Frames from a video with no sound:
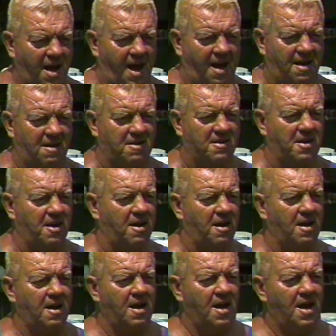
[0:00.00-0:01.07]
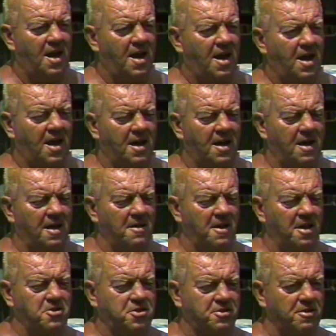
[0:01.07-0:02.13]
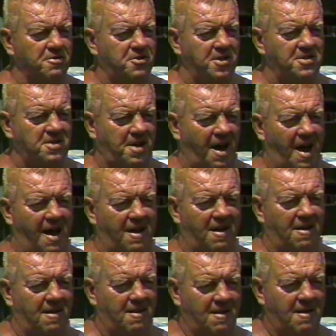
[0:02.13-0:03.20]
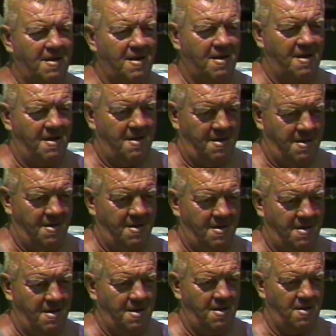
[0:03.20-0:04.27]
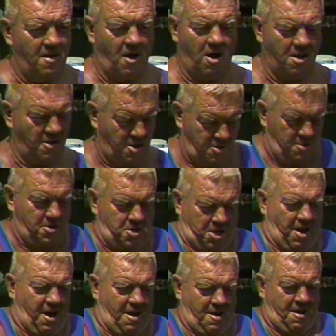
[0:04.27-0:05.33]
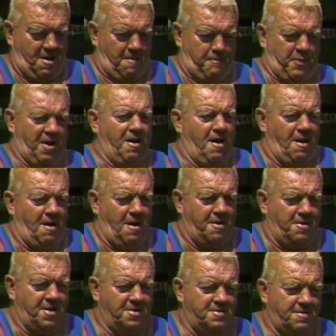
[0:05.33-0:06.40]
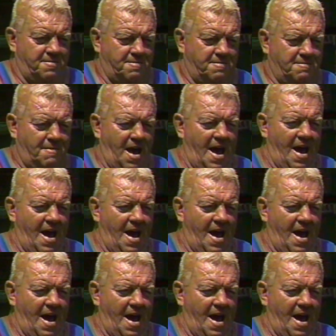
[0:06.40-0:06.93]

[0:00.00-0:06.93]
cattle, and they shoot these cattle. All they do is stand in a pen like this, and